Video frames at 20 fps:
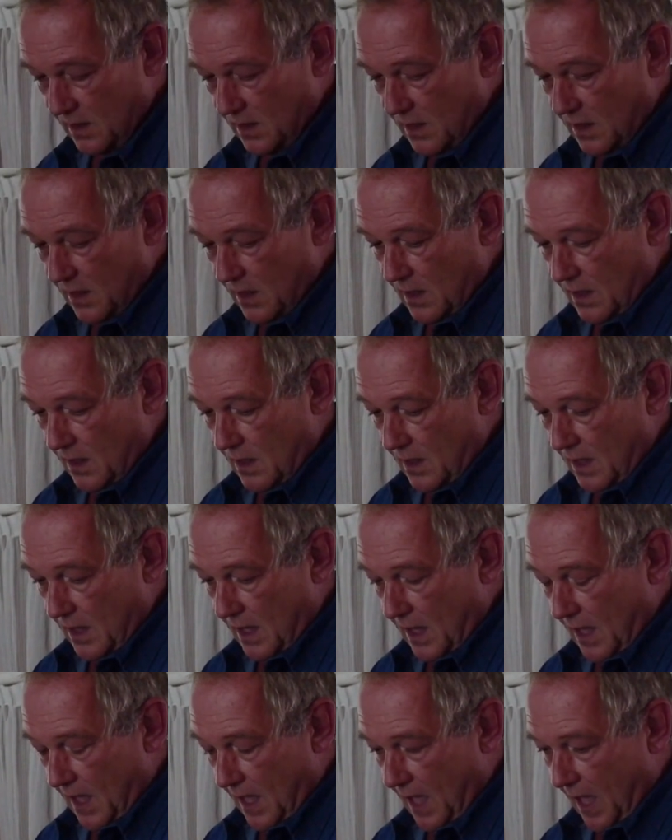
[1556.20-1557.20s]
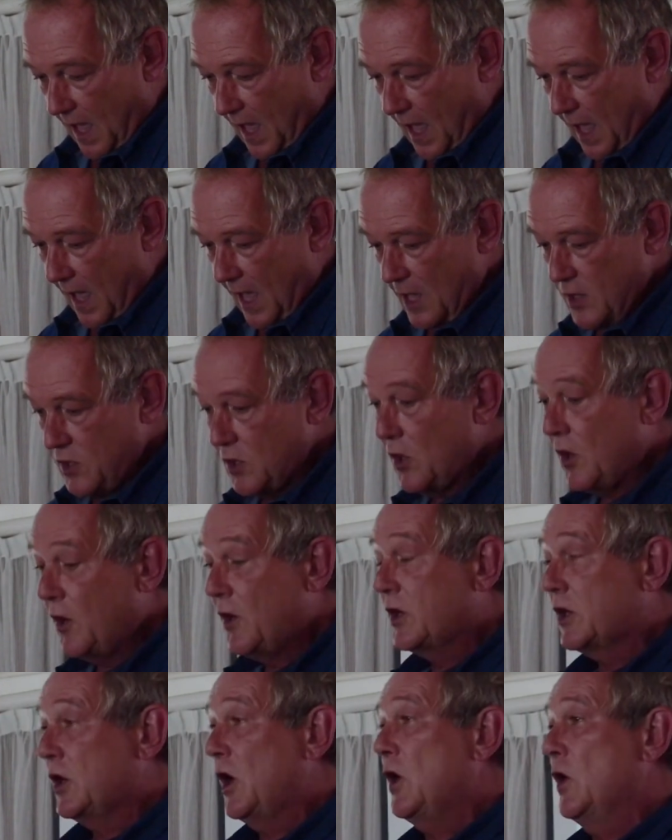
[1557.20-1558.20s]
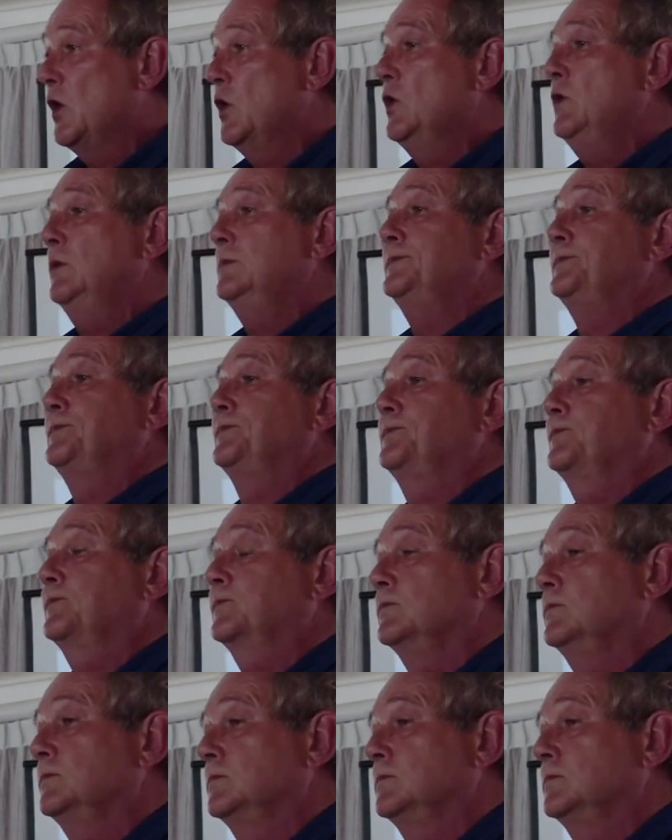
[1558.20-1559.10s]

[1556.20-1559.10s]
of my journey that I'd got to in this buddy care stuff,